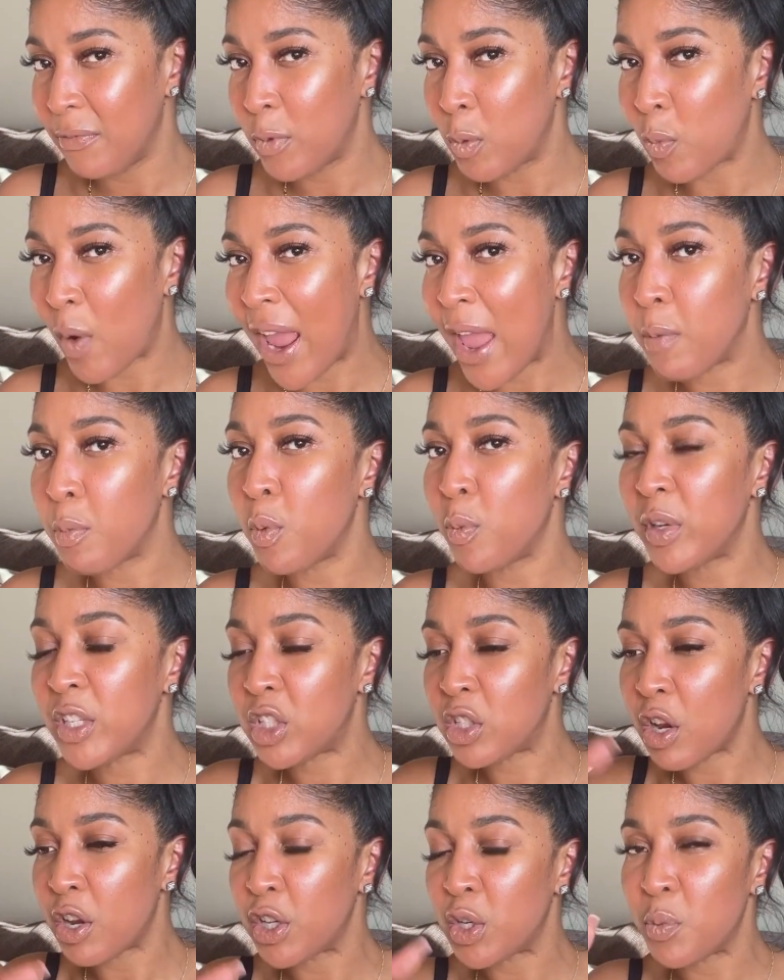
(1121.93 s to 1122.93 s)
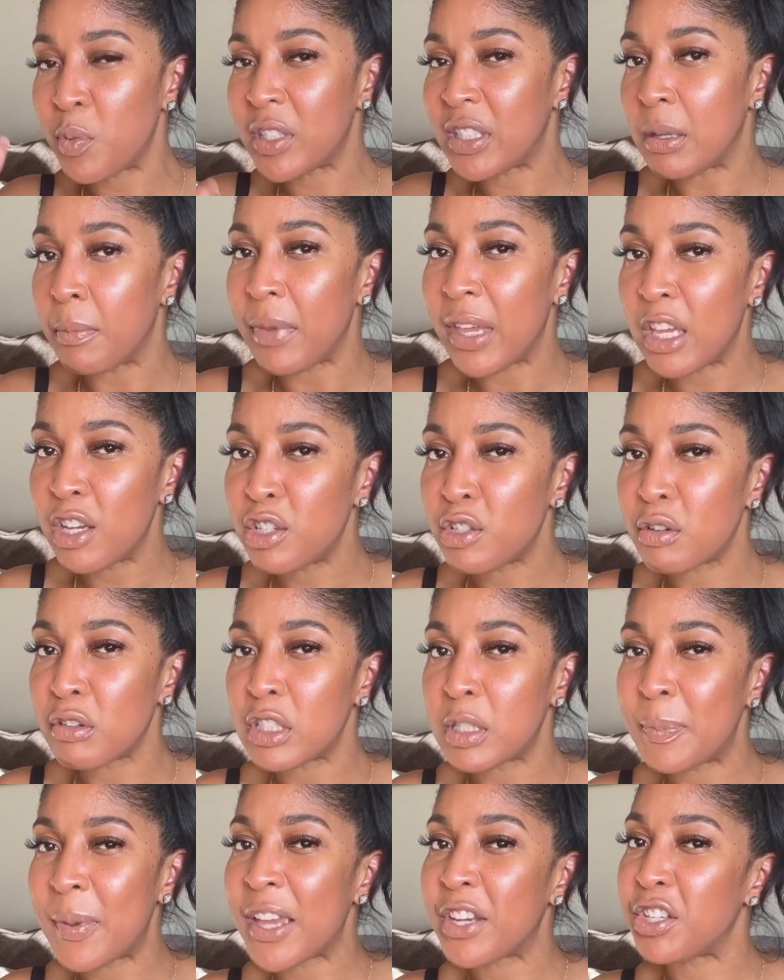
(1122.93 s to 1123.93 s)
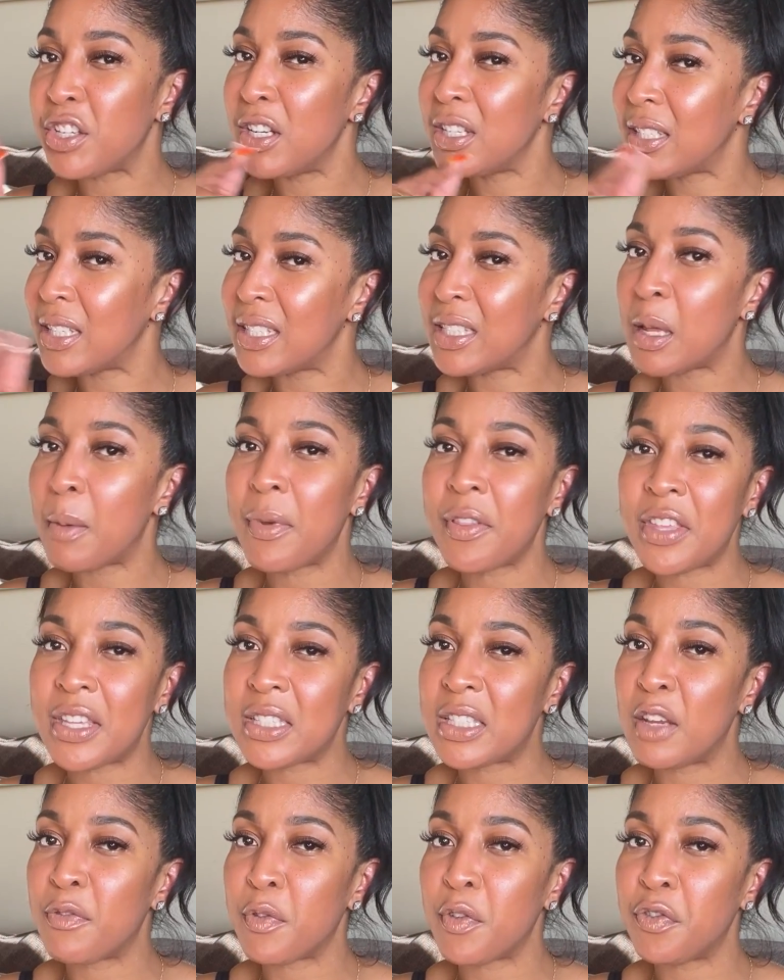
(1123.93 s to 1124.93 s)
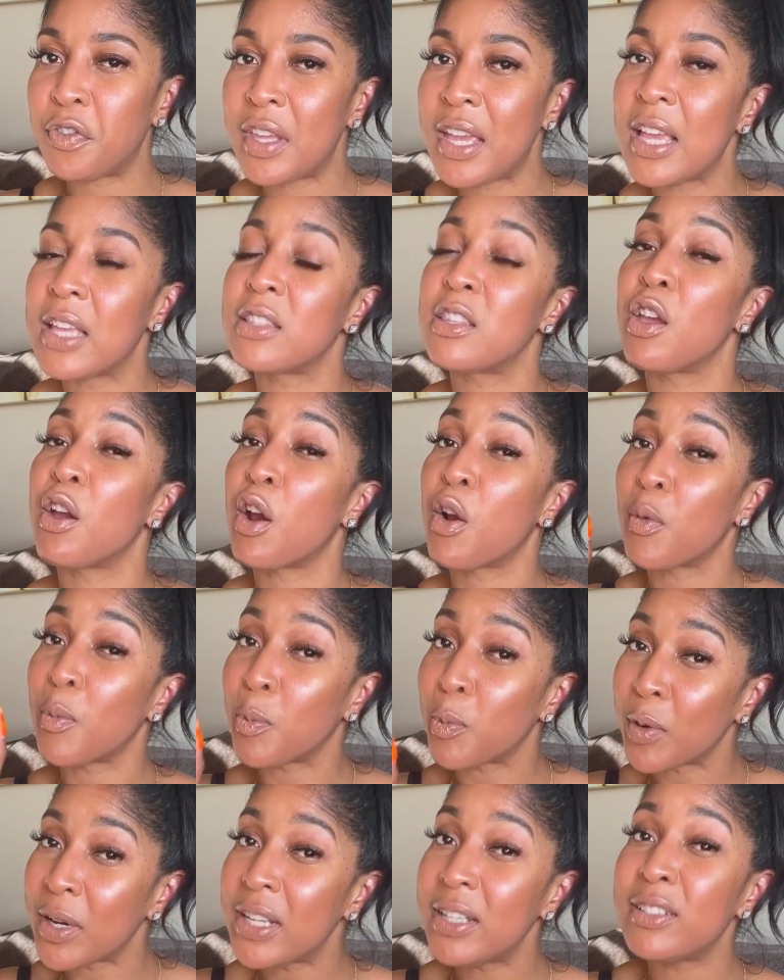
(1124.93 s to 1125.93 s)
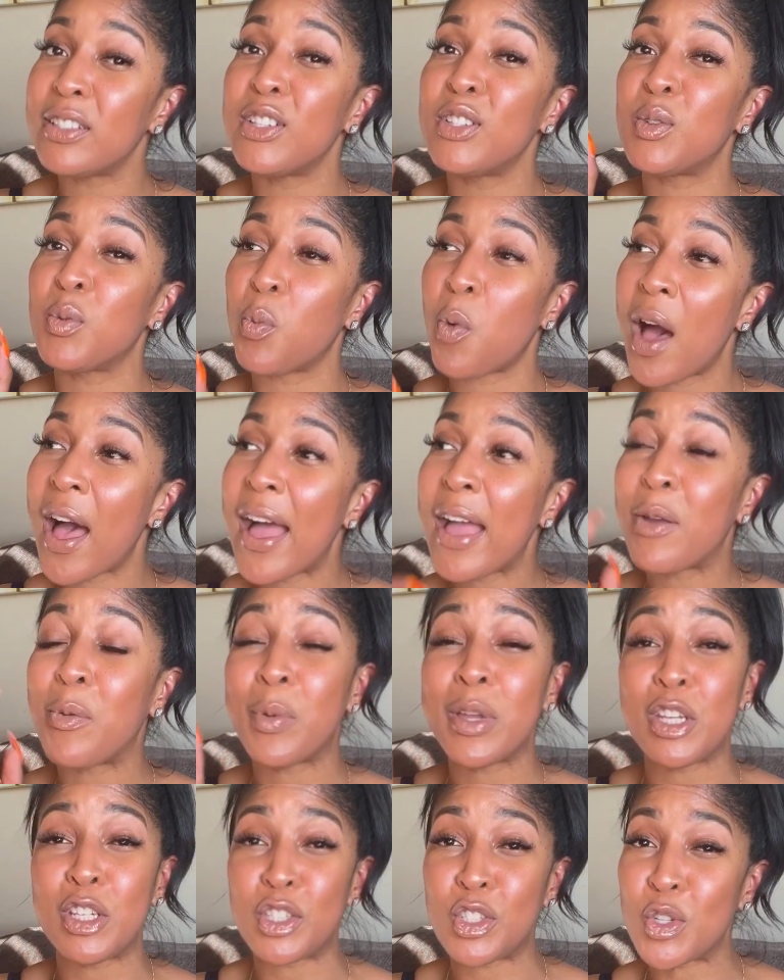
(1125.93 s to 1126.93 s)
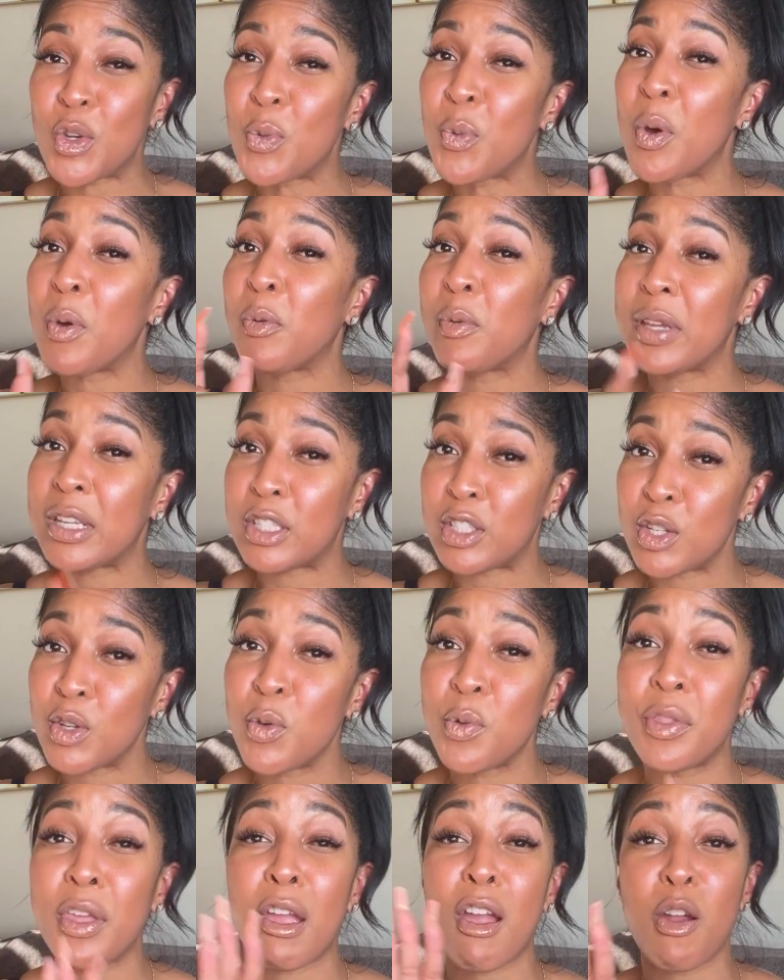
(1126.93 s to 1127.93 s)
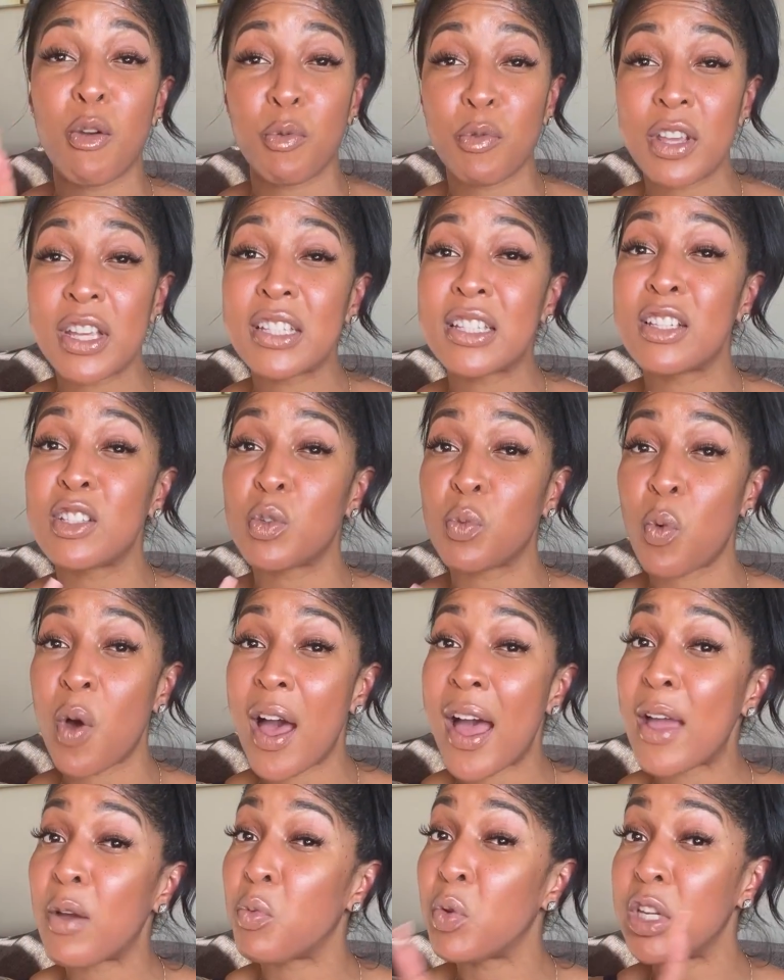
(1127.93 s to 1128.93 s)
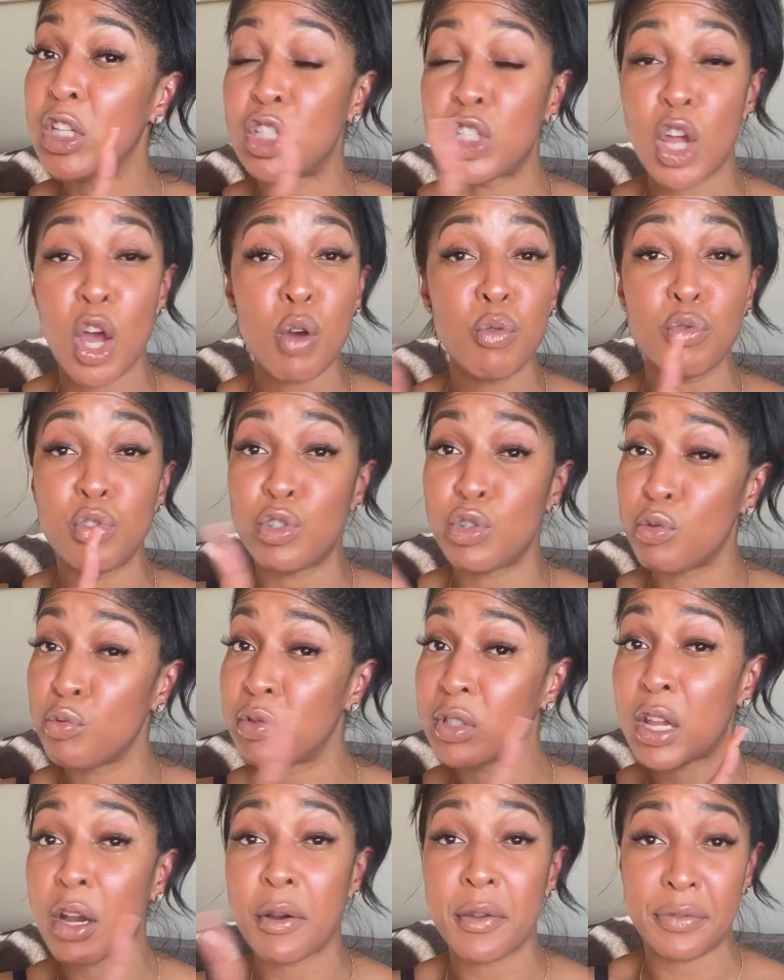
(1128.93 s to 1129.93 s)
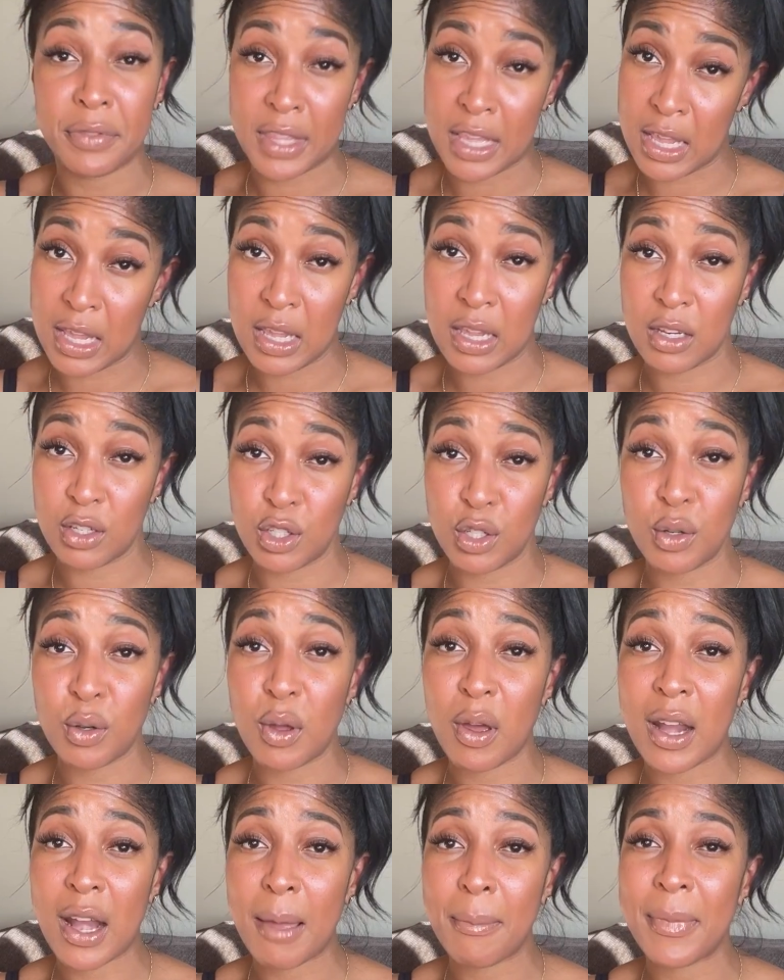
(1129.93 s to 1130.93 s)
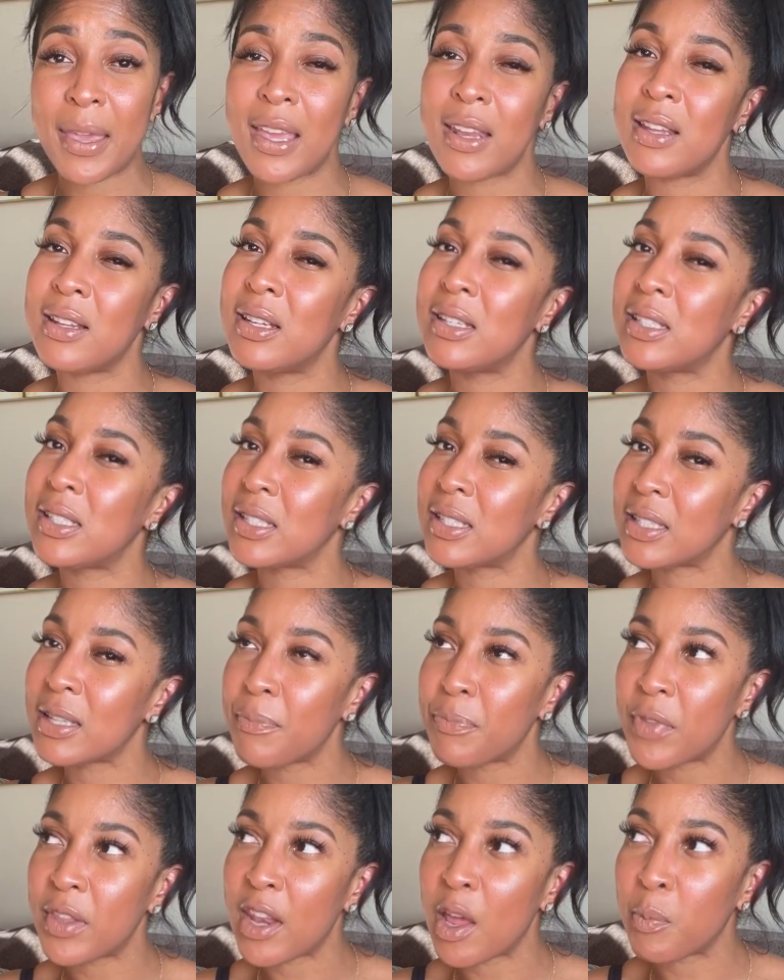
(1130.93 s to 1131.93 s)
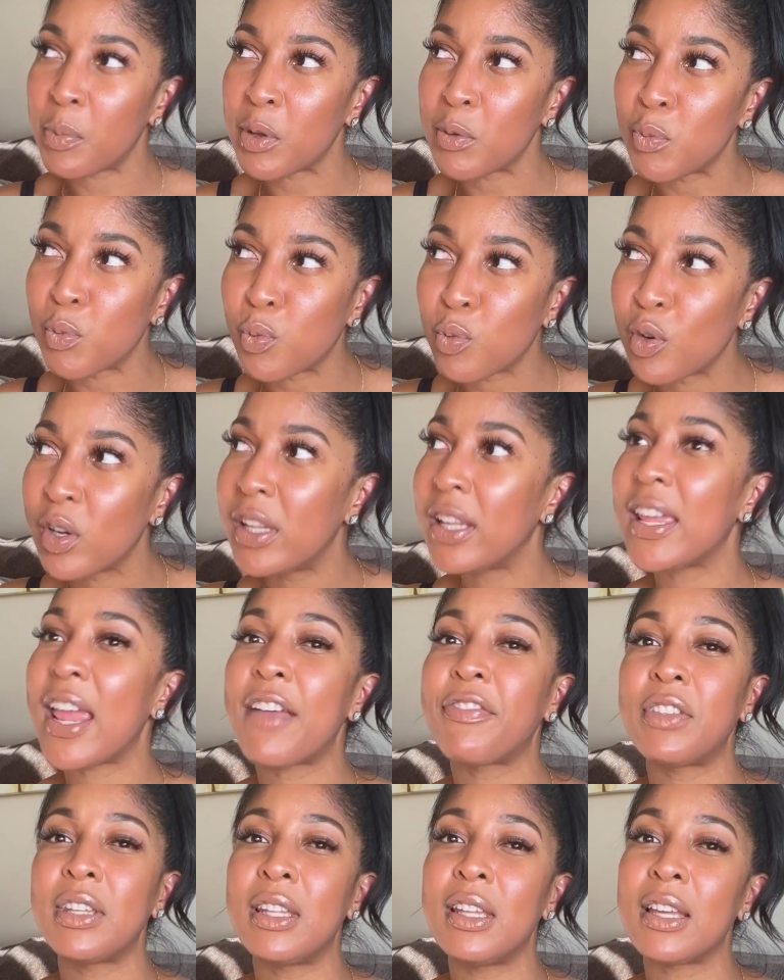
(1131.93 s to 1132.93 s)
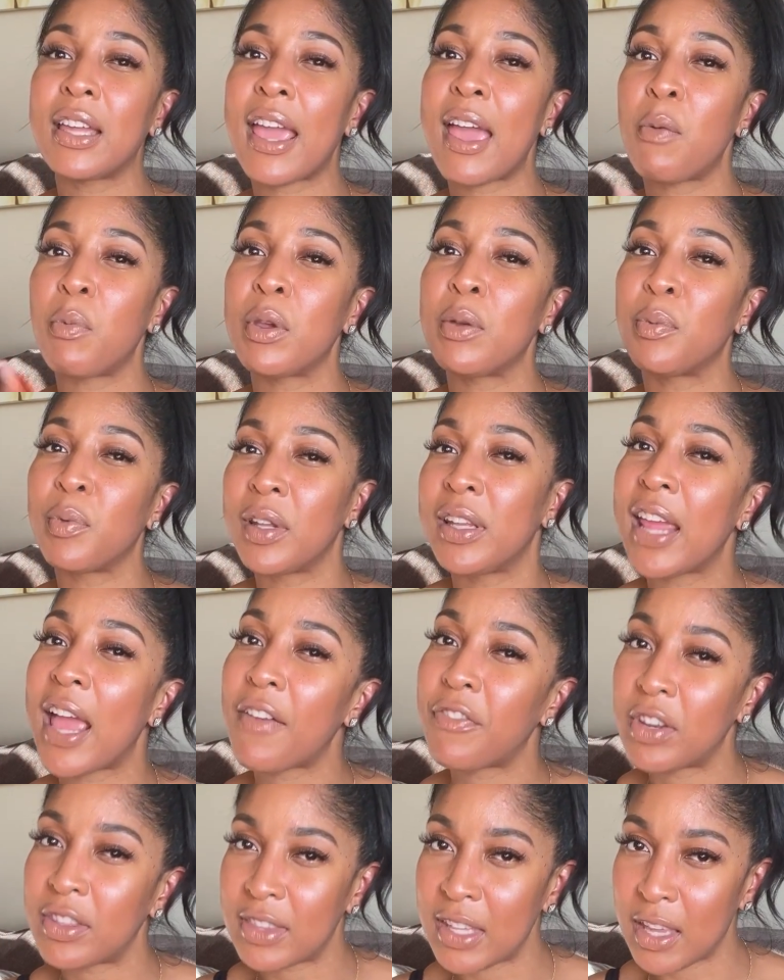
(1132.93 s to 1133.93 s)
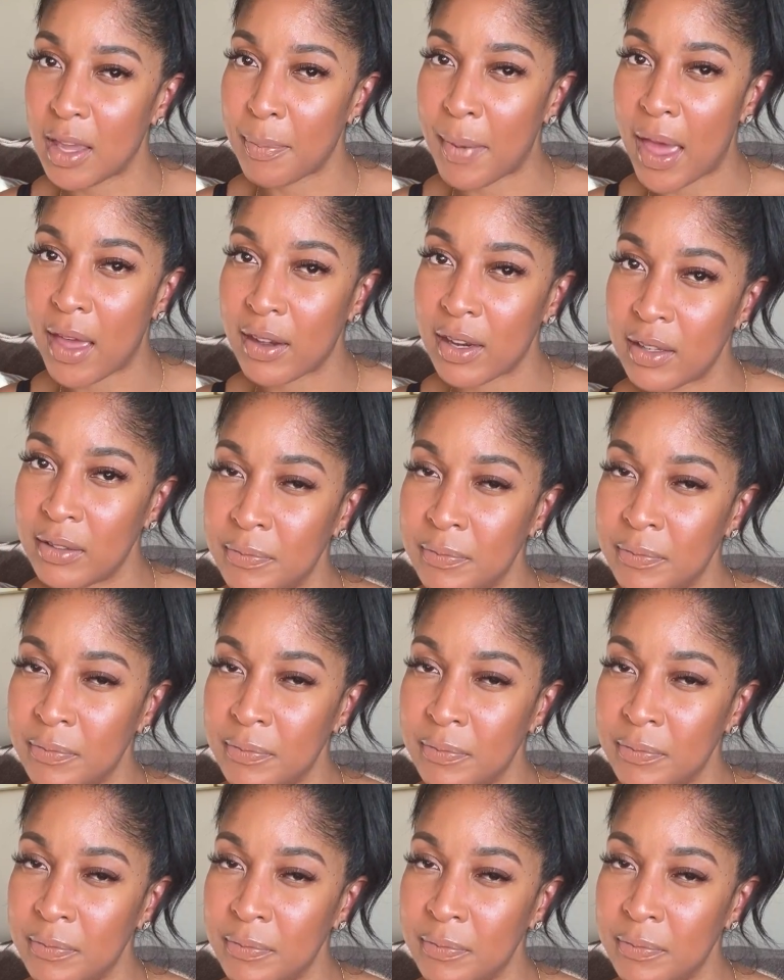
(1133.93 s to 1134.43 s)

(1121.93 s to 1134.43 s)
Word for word: right, when we start doing some introspection into some of these different things, there are reasons why we do what we do. There are reasons why we don't do certain things. You know what I mean? And it's just something that we really have to look at. We really have to think about it.